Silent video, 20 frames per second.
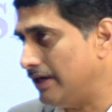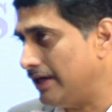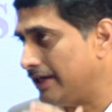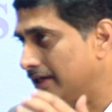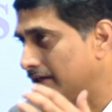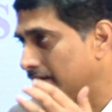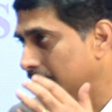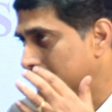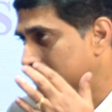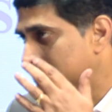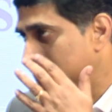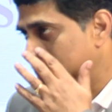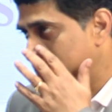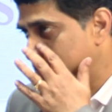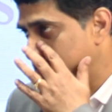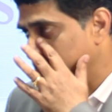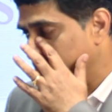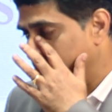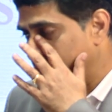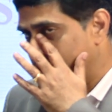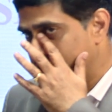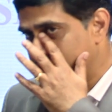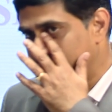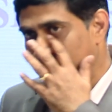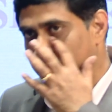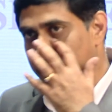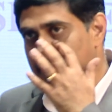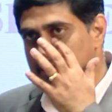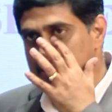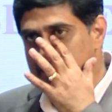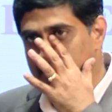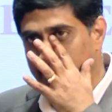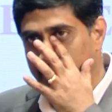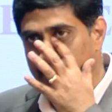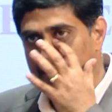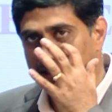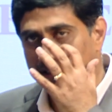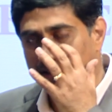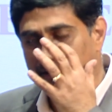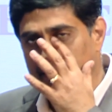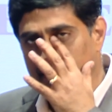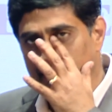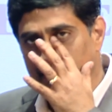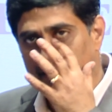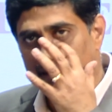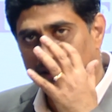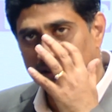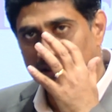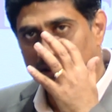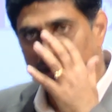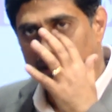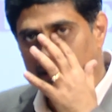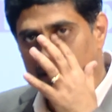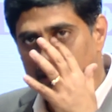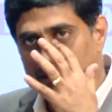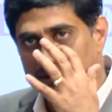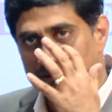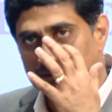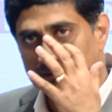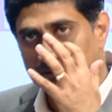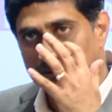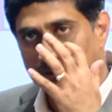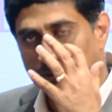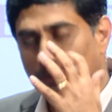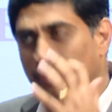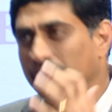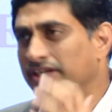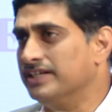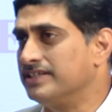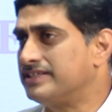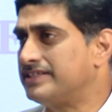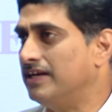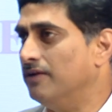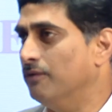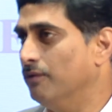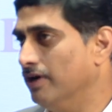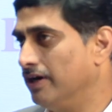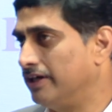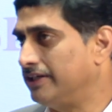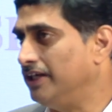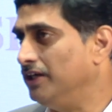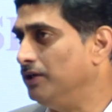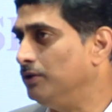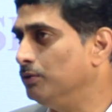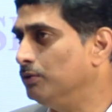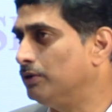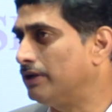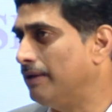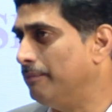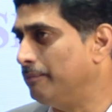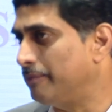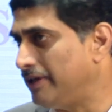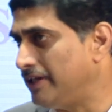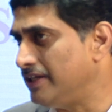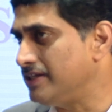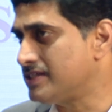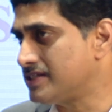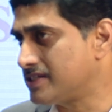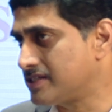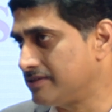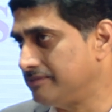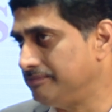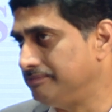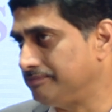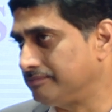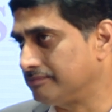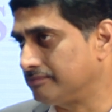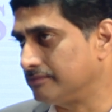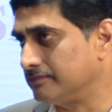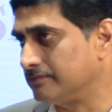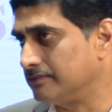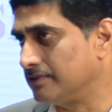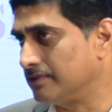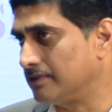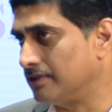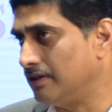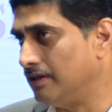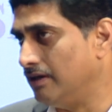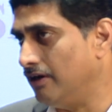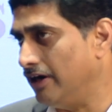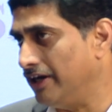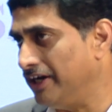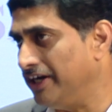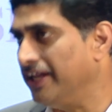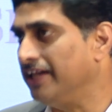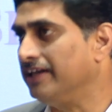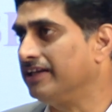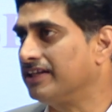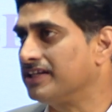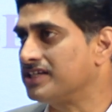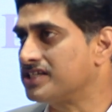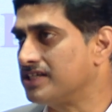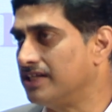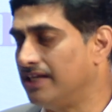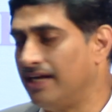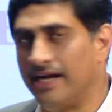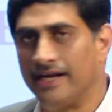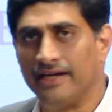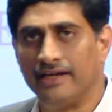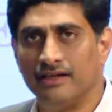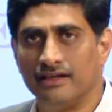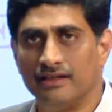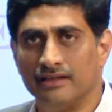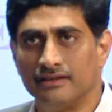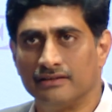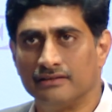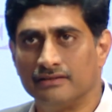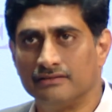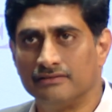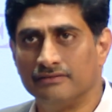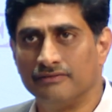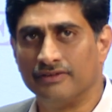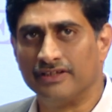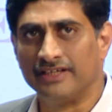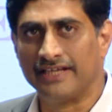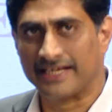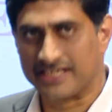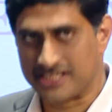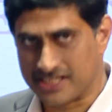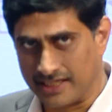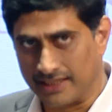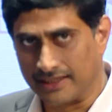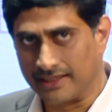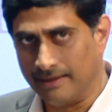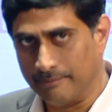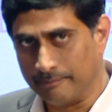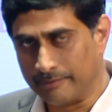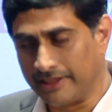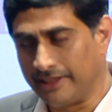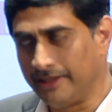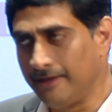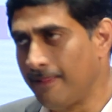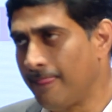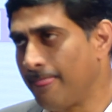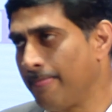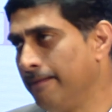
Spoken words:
I succeeded as company secretary. So 2 years I worked in two companies, Holiday in Krishna and a textile company.